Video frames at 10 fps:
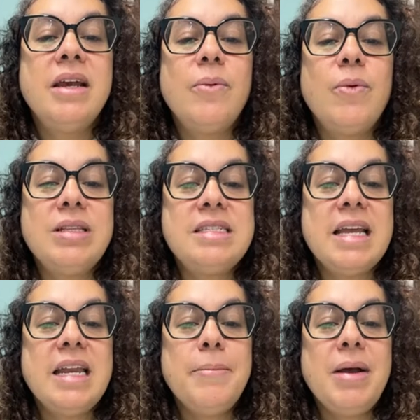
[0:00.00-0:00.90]
What
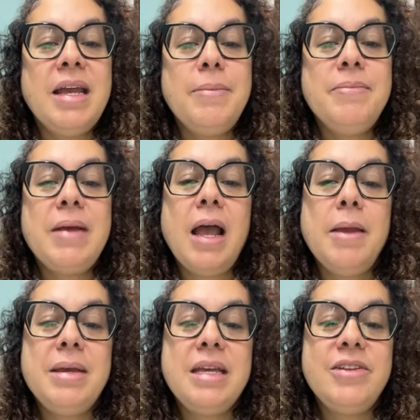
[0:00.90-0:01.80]
state am I in?
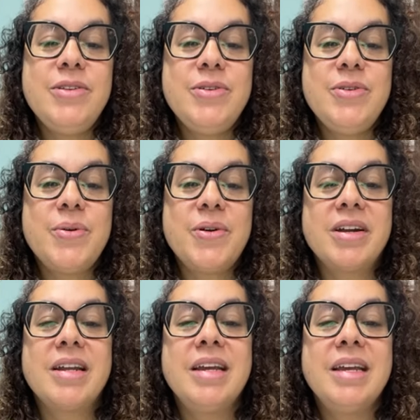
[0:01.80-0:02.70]
I'm in New
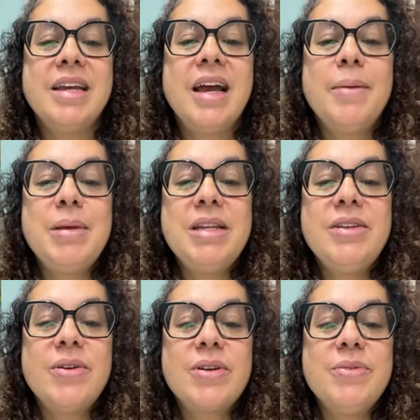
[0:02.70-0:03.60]
York. I'm in New
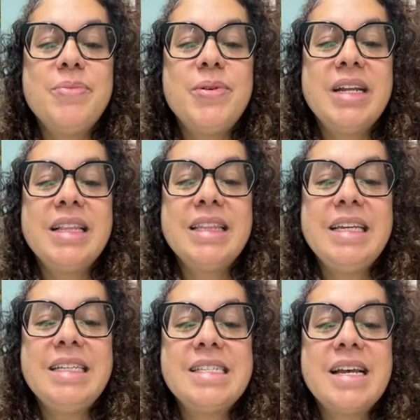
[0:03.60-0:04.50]
York. Good morning,
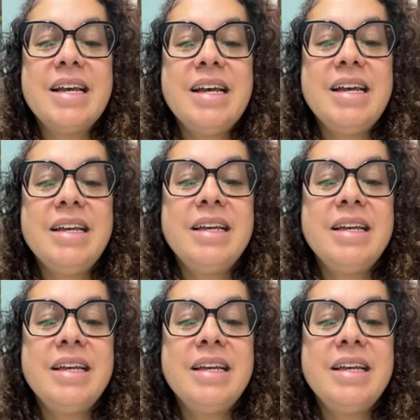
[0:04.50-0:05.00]
Lisa.